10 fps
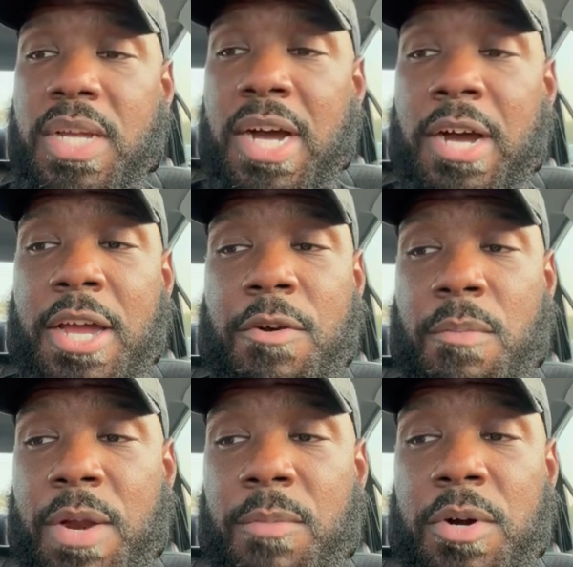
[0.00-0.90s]
Uh, and
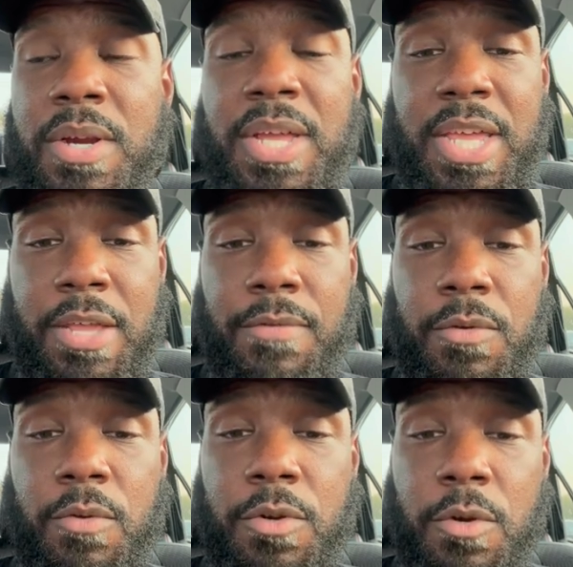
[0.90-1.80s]
remember, if
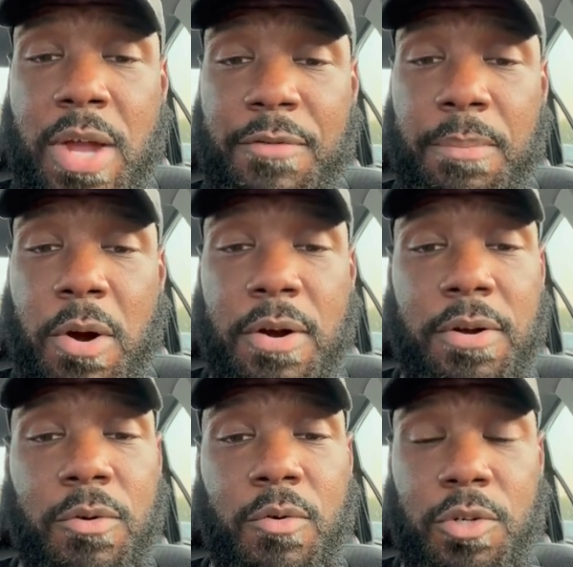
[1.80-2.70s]
you do have a
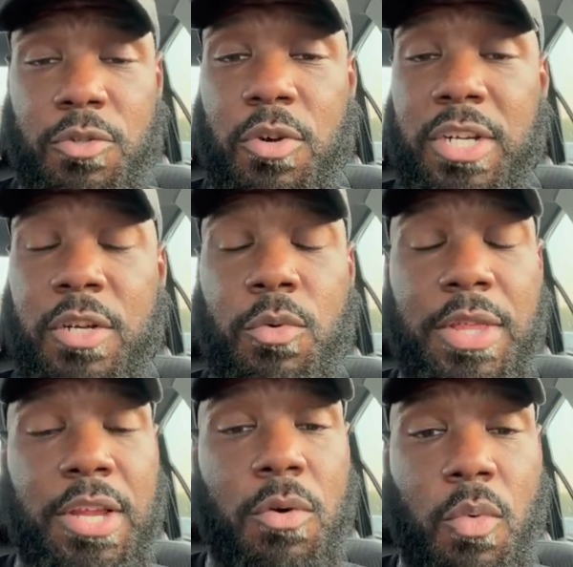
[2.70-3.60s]
partner who is struggling
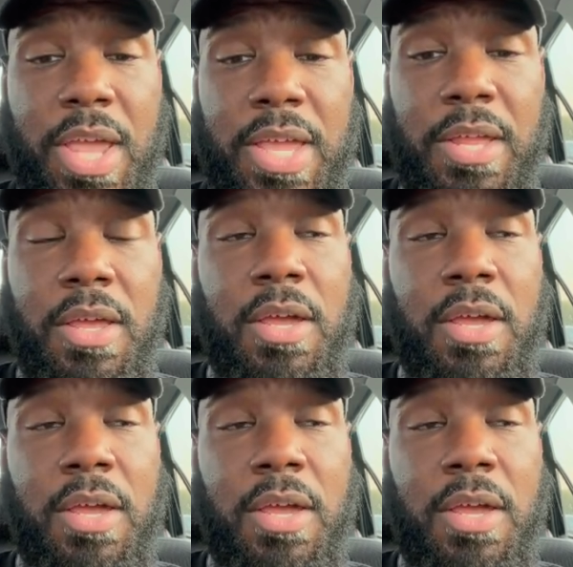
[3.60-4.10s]
with their weight